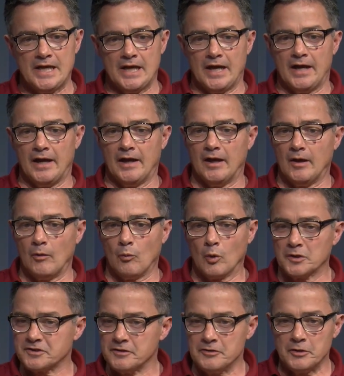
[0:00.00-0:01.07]

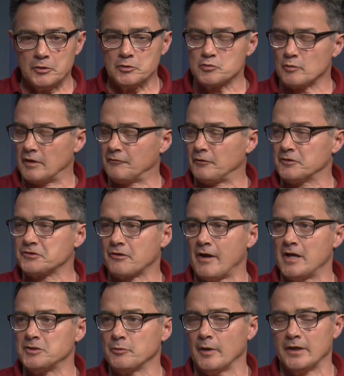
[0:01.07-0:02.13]
worked in news when I first
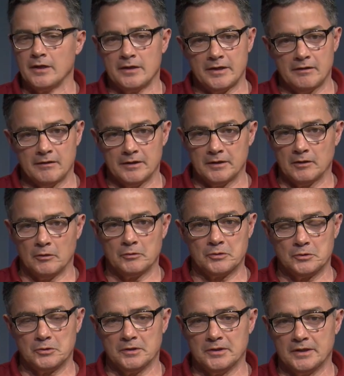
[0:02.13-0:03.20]
graduated here at a
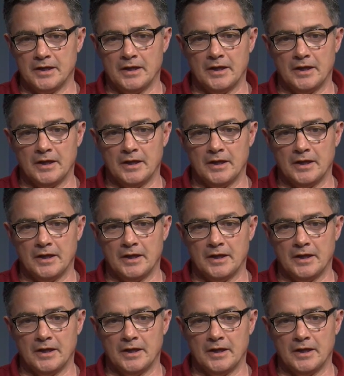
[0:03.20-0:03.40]
local